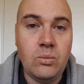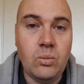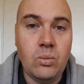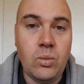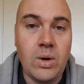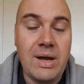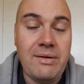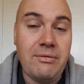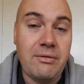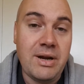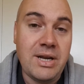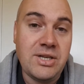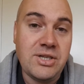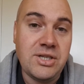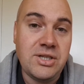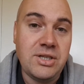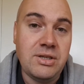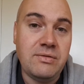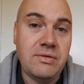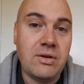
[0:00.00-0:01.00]
whatever
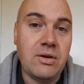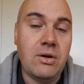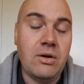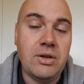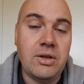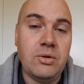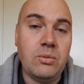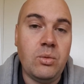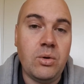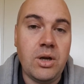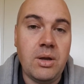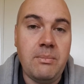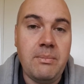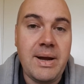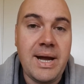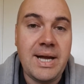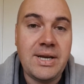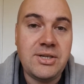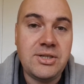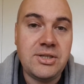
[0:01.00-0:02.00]
engine you've got, you want to
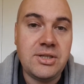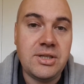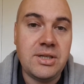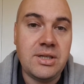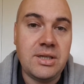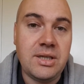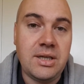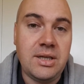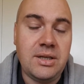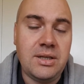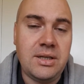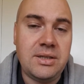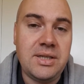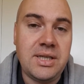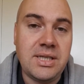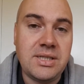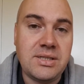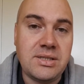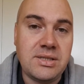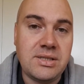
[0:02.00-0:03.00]
match a
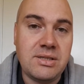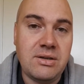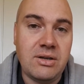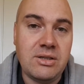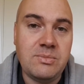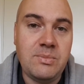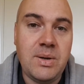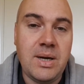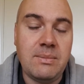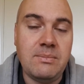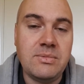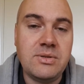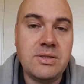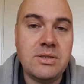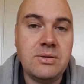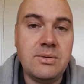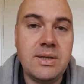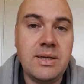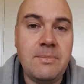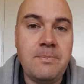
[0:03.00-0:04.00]
decent sized pump
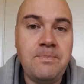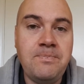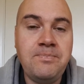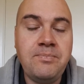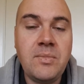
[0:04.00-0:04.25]
to it.